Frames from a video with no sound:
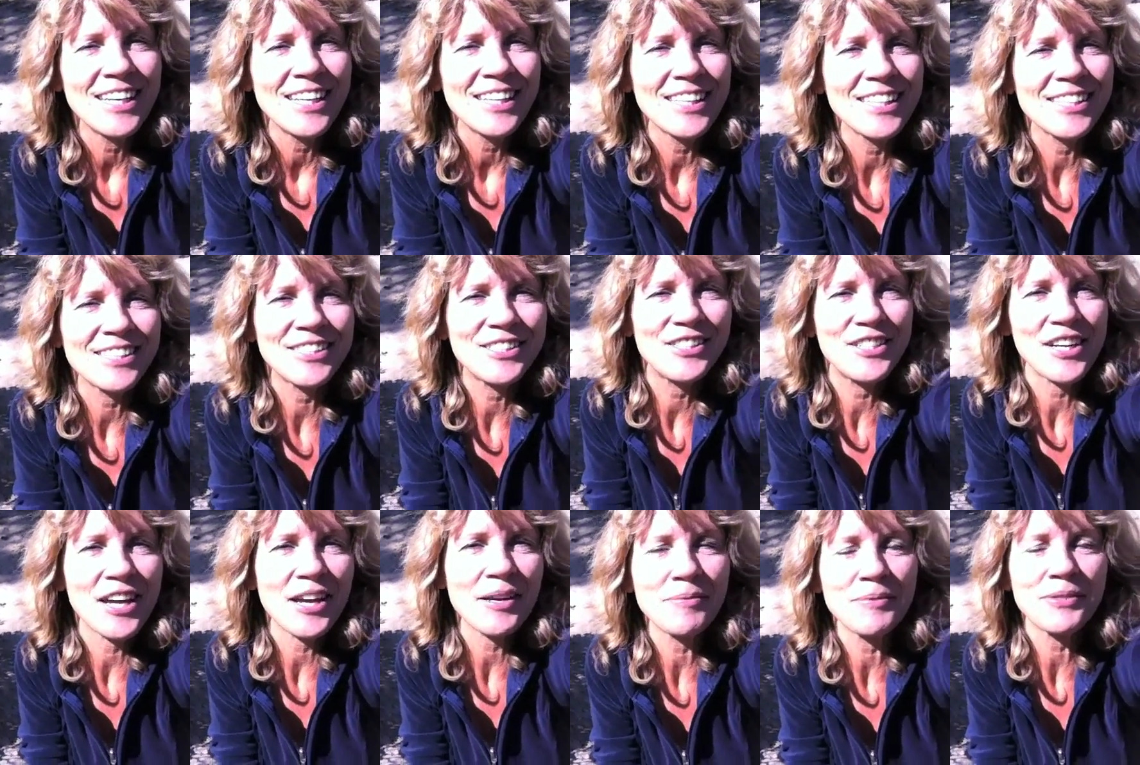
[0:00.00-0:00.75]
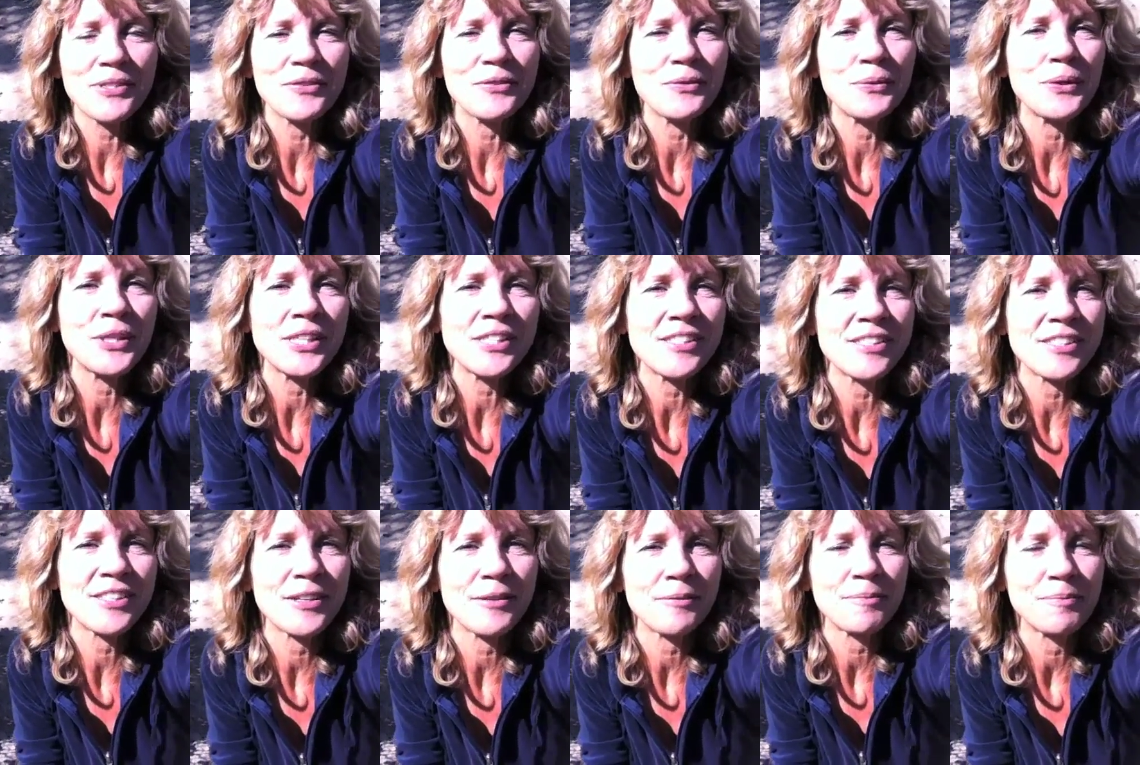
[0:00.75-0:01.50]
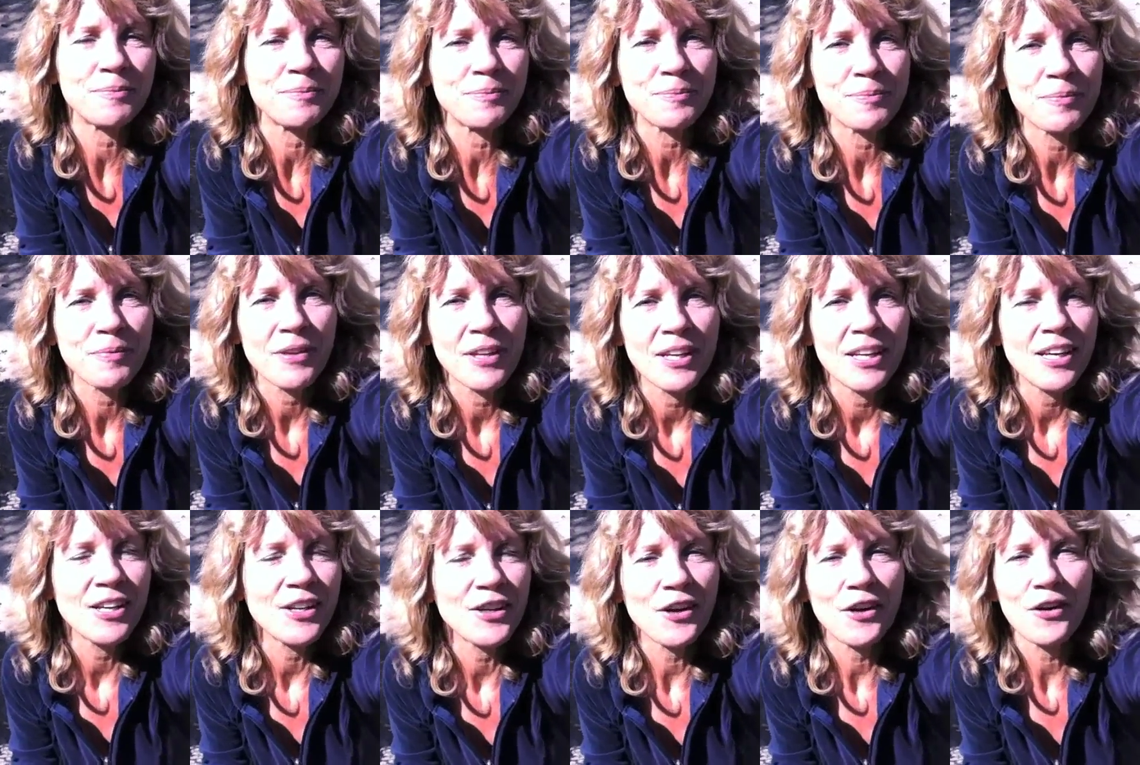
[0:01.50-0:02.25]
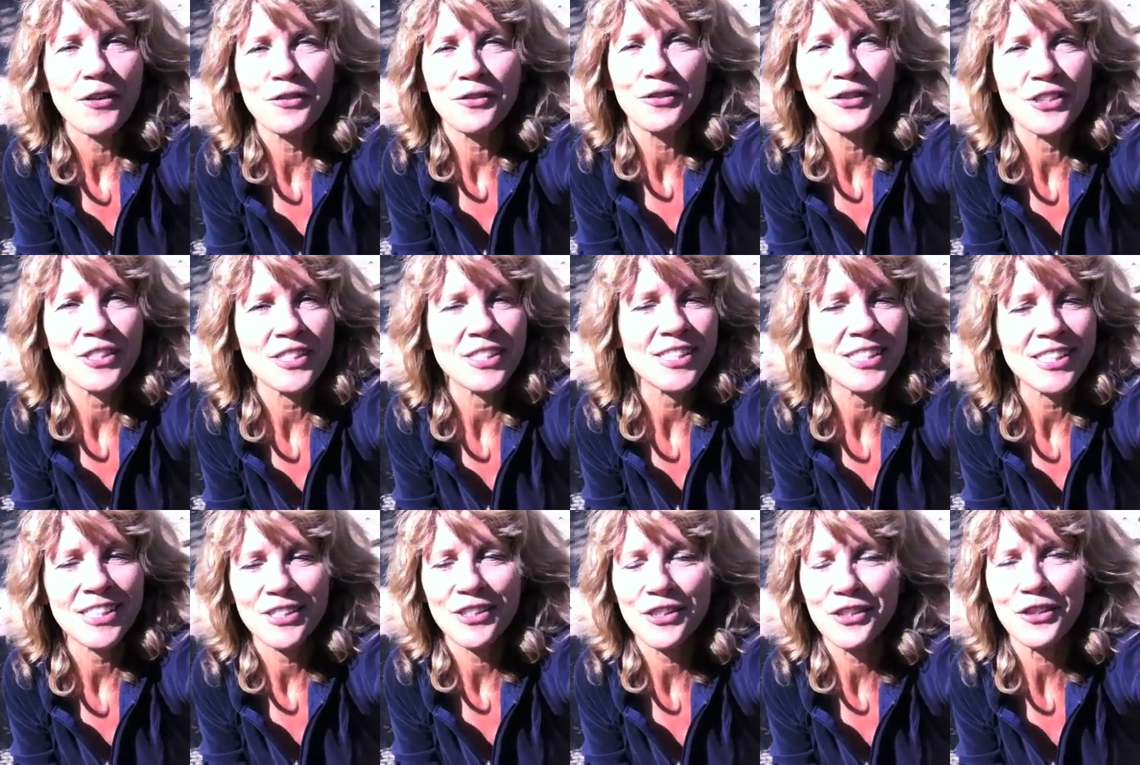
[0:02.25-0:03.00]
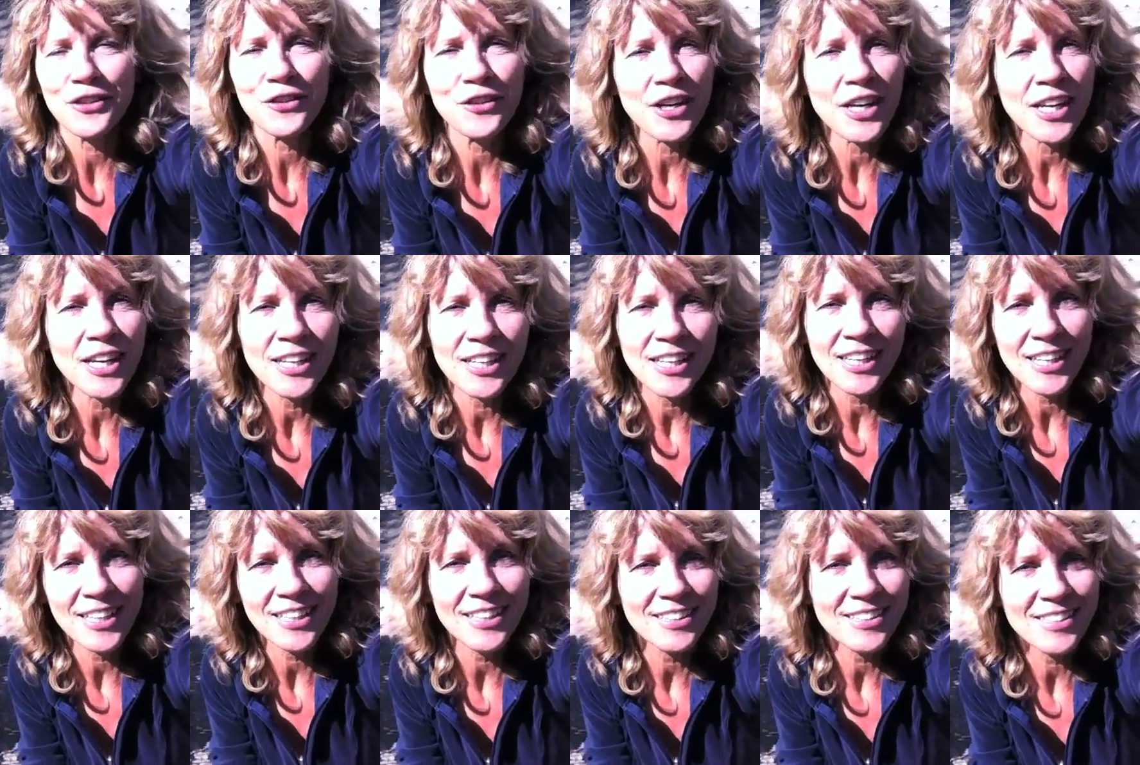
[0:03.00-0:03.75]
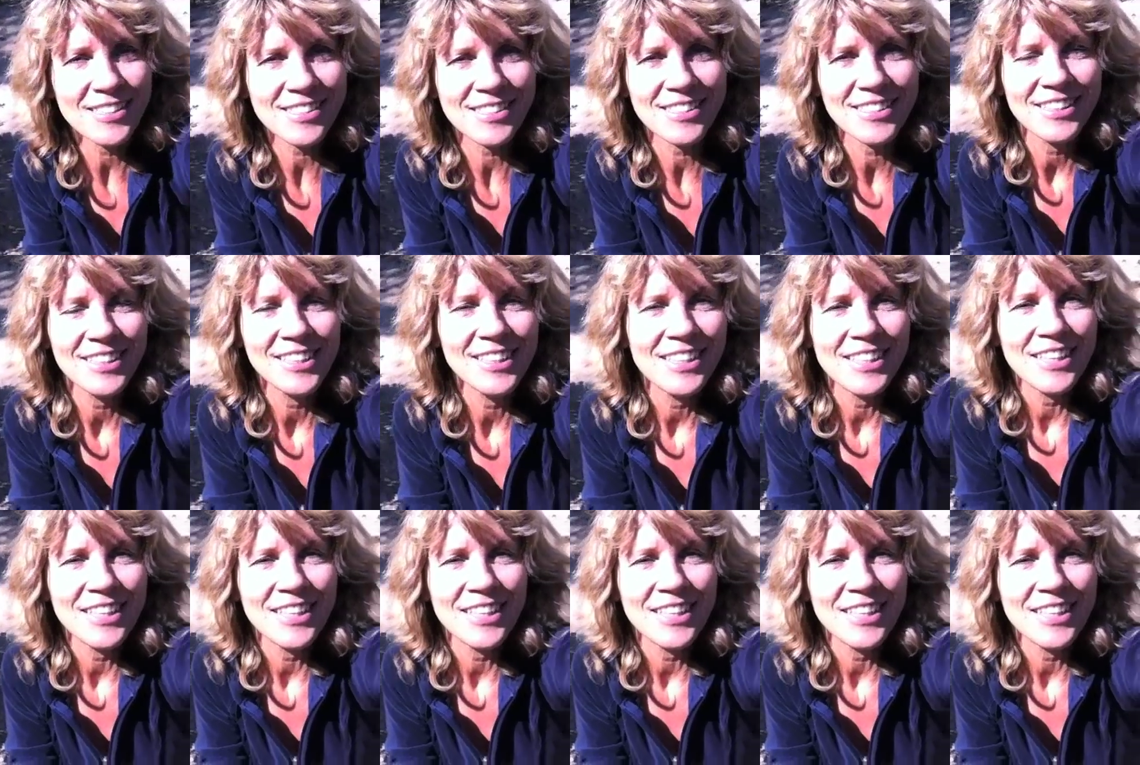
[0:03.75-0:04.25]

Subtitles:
these gems of wisdom, conferences, trainings,